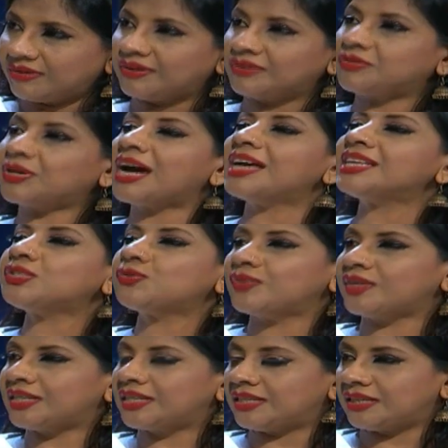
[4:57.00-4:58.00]

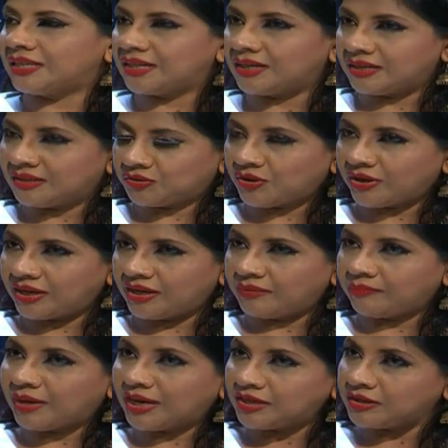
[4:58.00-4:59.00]
transferred. Sorry,
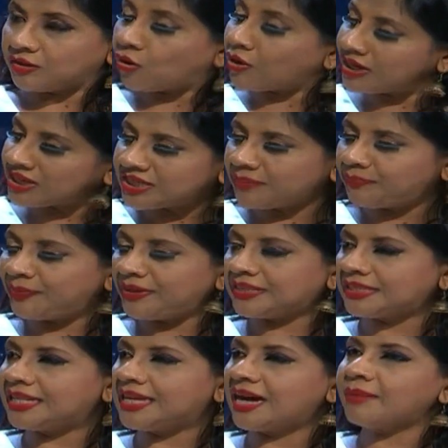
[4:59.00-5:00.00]
my ownership
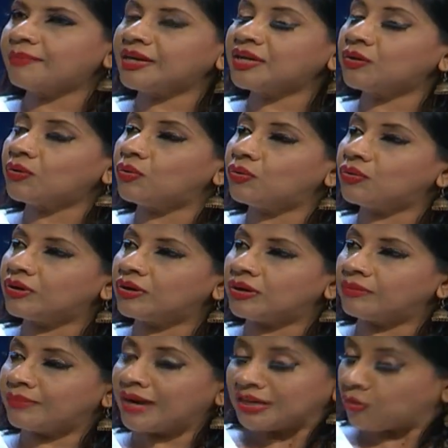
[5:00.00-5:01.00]
is there. My
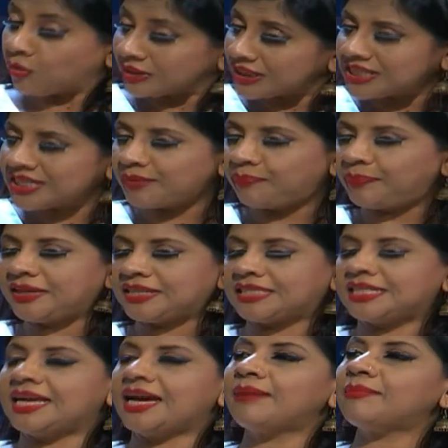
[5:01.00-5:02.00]
my authorship is there,